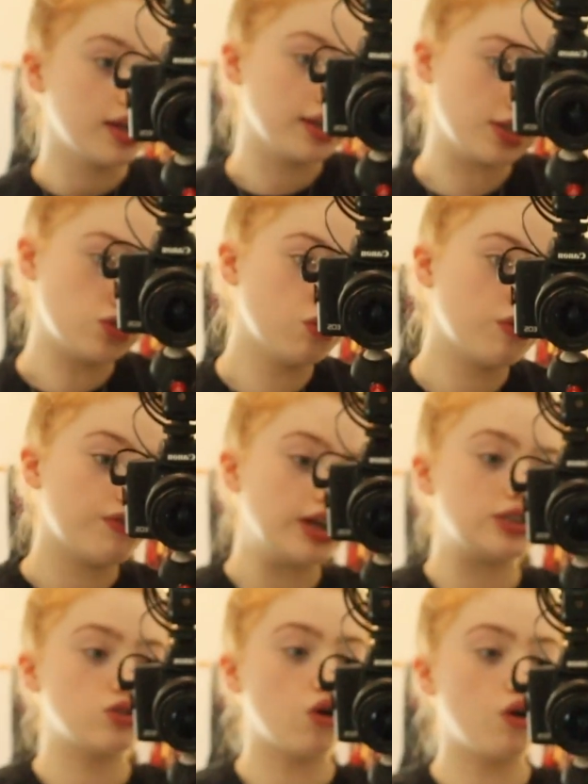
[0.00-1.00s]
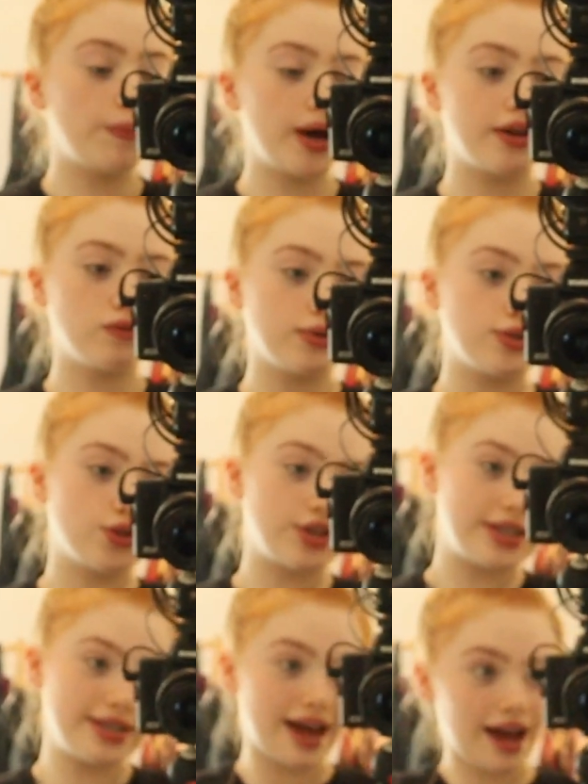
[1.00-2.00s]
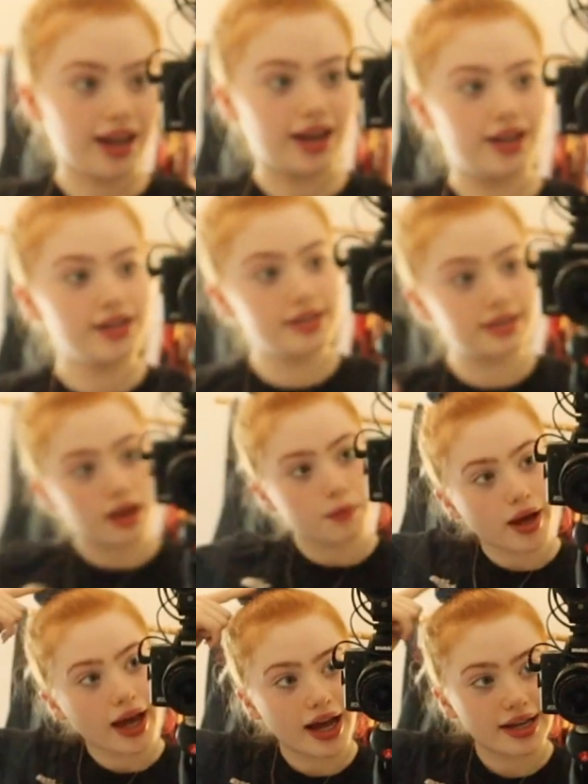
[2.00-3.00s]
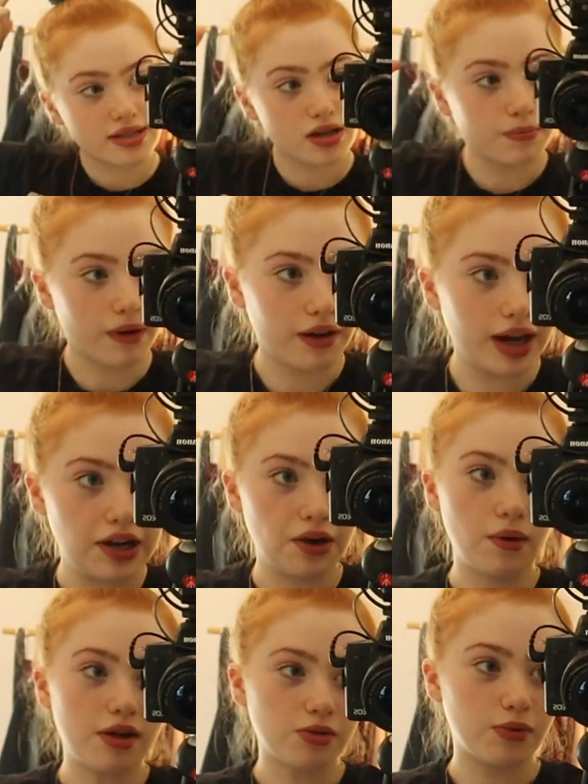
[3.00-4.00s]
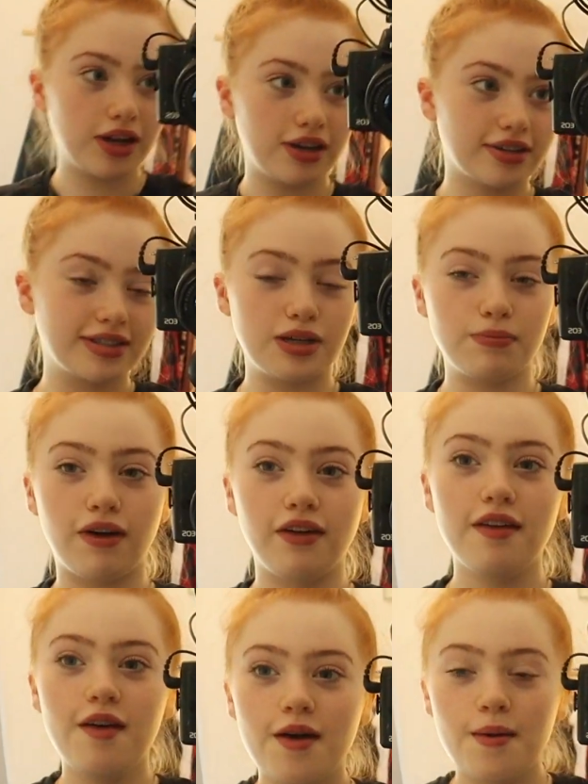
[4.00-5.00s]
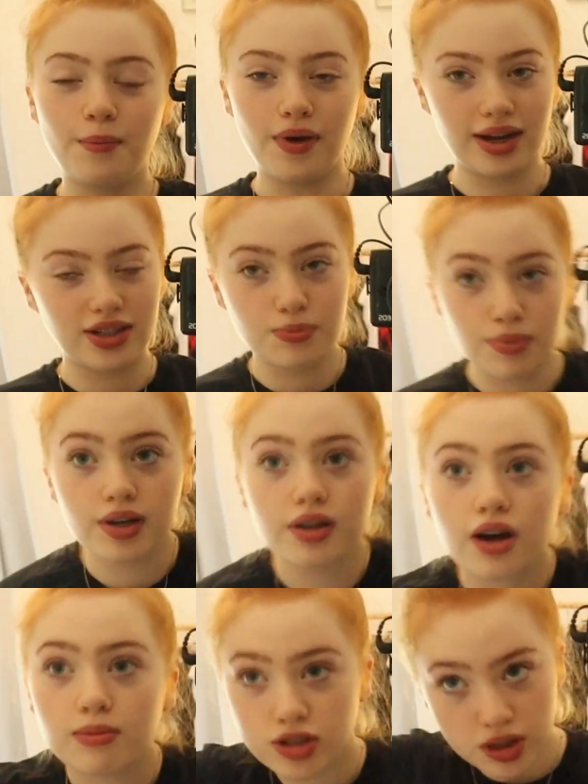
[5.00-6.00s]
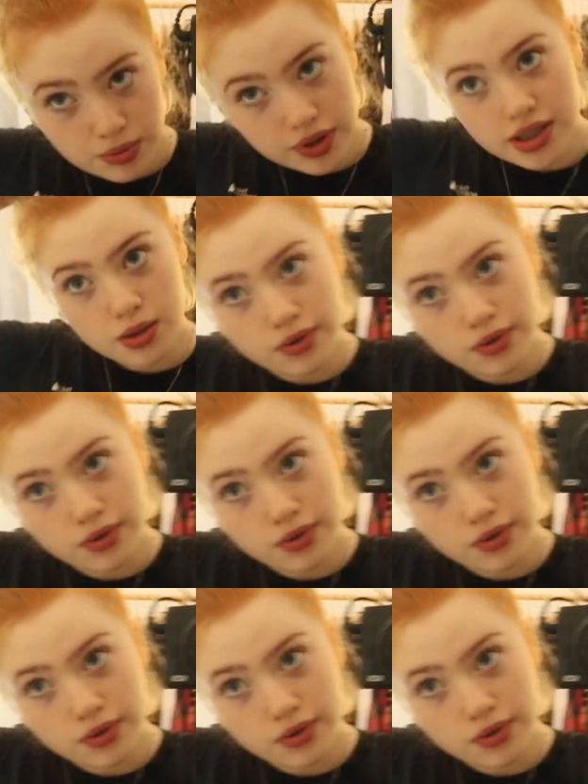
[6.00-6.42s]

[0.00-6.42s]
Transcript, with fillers: this North Face top and I've also got this necklace and my hair's in a bun. I don't like the way it looks in a bun, but I just put it up just because I